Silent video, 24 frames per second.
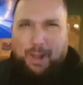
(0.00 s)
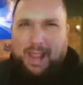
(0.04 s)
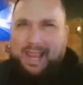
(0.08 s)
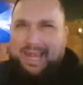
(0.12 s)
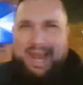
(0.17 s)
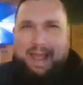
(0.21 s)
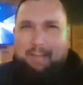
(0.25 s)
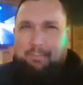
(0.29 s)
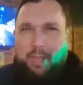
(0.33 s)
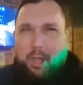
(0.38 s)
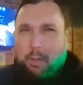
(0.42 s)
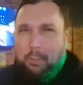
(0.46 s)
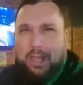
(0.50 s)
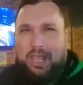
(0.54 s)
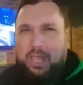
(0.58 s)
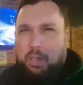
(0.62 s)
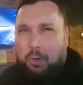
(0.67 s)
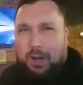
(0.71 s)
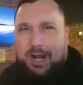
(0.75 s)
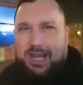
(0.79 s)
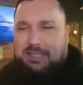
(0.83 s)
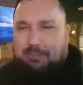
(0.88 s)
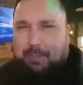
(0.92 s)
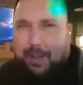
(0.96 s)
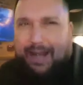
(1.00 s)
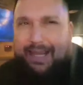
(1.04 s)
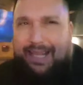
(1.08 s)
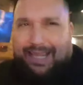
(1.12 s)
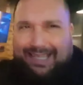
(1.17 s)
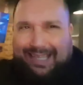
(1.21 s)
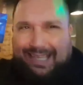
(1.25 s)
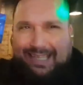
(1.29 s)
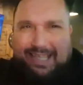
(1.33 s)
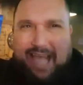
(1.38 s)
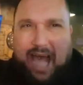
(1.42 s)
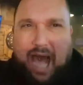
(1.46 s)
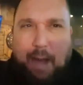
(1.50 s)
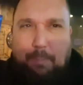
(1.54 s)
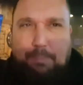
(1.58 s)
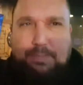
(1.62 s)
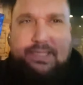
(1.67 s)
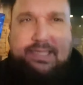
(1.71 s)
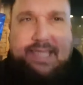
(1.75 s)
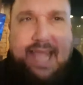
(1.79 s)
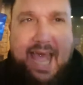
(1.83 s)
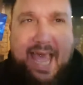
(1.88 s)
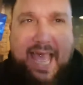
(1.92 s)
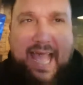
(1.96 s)
pretty damn common, you wouldn't expect. This is
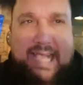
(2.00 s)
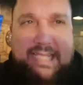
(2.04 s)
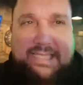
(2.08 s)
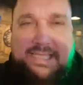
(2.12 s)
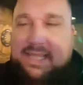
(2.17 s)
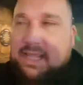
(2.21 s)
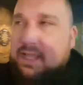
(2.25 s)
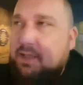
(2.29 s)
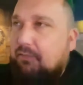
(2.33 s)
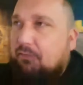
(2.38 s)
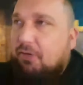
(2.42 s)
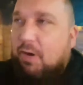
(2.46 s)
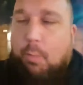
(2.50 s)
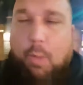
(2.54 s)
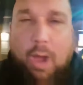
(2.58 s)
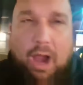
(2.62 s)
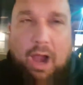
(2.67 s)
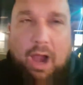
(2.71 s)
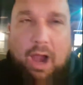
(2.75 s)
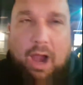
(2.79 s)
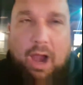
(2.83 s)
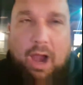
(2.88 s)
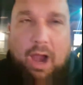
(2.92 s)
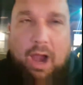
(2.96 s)
upstairs from where I've